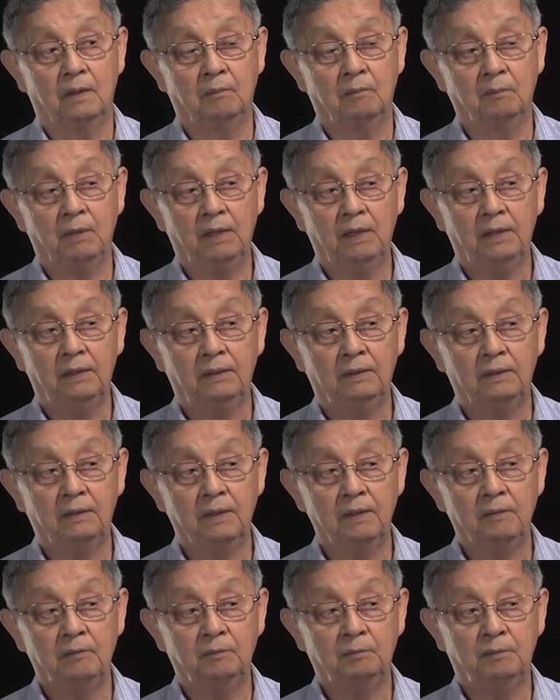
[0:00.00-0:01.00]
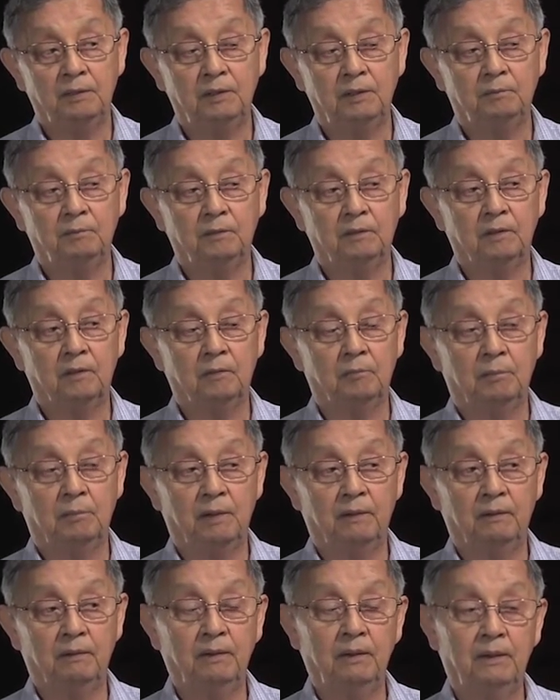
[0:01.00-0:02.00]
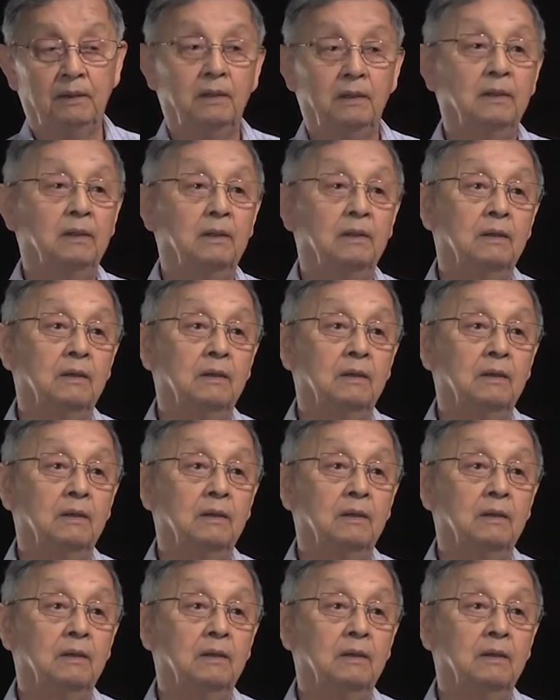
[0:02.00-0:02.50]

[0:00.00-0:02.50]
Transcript: many times people are buried